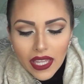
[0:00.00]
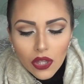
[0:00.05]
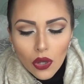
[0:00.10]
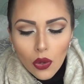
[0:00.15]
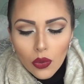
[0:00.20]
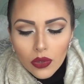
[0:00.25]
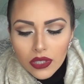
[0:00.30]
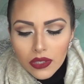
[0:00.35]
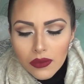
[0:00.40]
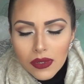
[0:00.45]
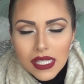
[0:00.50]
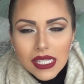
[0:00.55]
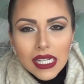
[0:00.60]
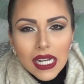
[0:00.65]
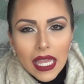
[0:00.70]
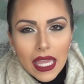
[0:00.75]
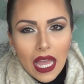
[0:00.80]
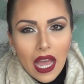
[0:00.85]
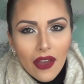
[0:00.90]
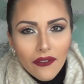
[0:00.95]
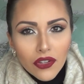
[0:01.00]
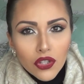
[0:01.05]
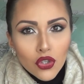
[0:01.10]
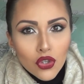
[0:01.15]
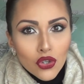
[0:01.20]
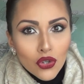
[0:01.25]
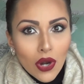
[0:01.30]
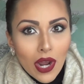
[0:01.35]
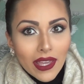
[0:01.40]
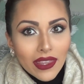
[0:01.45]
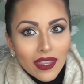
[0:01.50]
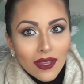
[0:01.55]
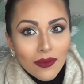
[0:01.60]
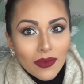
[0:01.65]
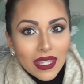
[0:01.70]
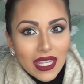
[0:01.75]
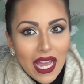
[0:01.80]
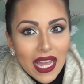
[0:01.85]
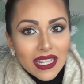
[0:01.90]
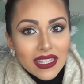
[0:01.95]
the only reason I haven't tried
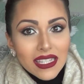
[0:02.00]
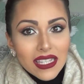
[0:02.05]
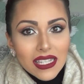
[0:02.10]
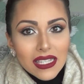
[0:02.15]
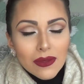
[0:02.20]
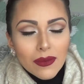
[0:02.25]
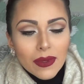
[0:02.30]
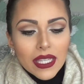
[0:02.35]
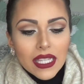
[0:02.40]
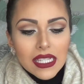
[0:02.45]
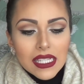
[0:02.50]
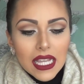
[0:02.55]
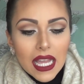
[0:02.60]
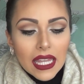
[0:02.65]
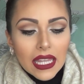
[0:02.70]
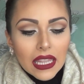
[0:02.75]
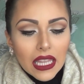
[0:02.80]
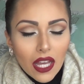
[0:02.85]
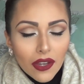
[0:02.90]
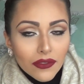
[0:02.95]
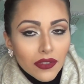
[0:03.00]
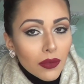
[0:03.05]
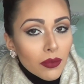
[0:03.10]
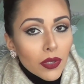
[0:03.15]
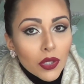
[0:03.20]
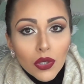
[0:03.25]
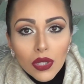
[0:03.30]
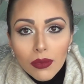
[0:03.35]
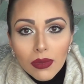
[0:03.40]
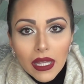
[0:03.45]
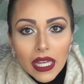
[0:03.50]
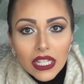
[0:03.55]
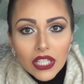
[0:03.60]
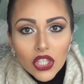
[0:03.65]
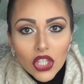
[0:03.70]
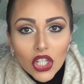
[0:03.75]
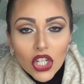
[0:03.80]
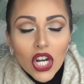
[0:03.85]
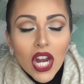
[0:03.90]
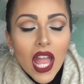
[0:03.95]
them yet is because I love the Beauty
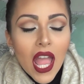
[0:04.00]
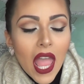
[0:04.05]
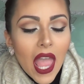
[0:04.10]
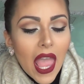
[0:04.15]
Blender,